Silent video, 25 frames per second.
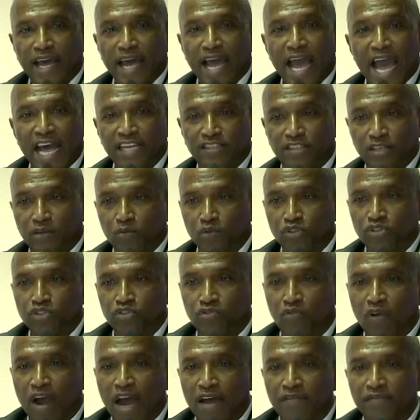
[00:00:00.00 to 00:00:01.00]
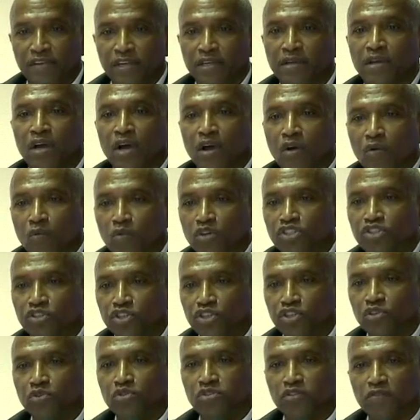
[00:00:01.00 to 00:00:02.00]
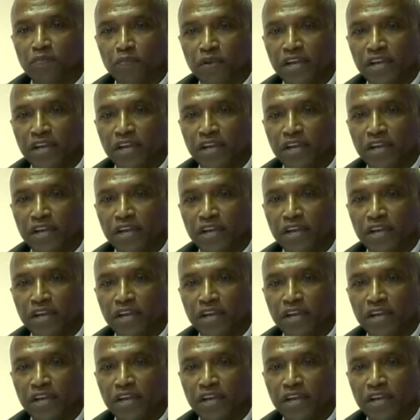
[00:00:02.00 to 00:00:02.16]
as it was thriving, was the use of